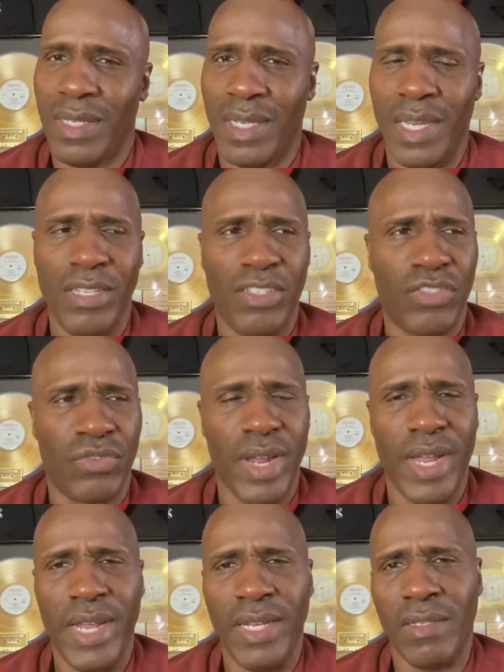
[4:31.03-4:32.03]
getting
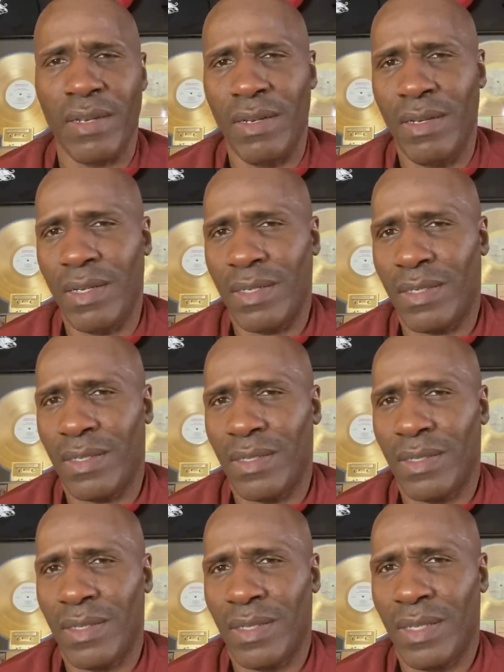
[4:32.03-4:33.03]
strange looks
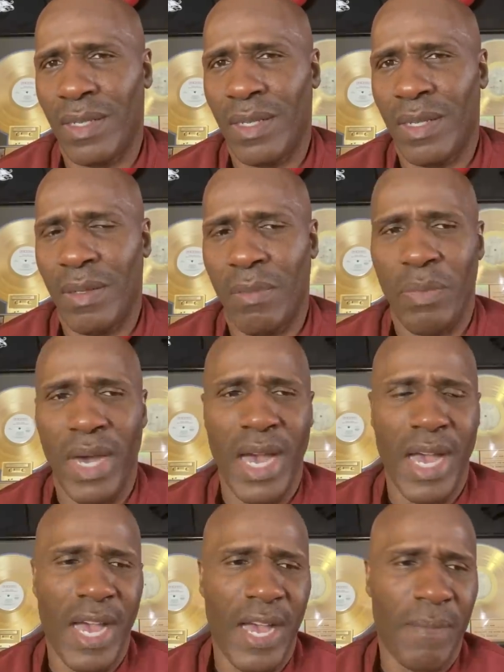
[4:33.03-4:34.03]

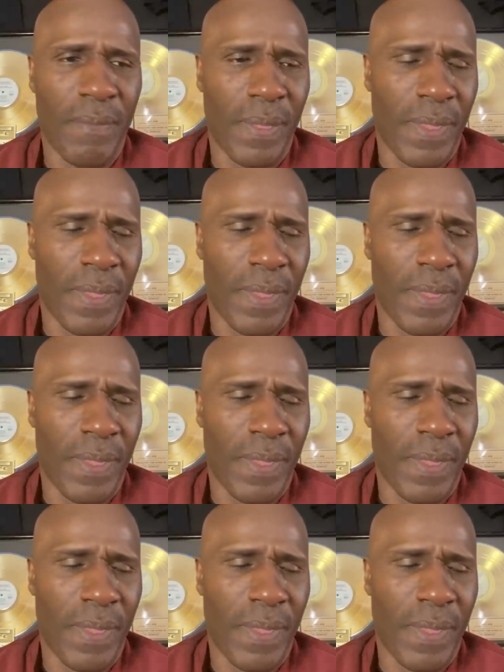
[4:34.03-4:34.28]
by,